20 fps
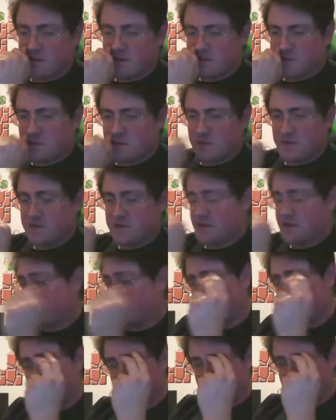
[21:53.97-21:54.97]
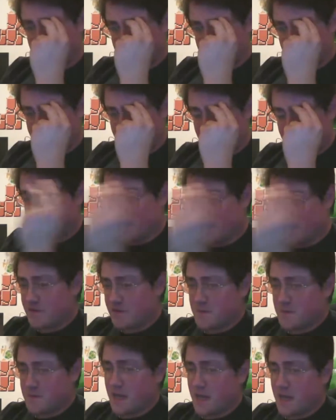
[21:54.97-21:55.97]
so much stuff I didn't pay for any of it.
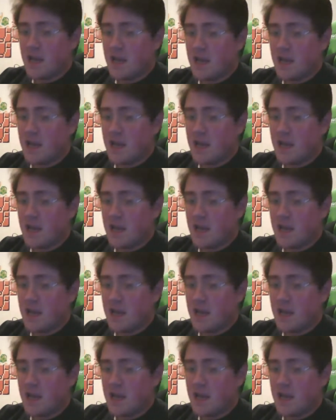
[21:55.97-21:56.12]
But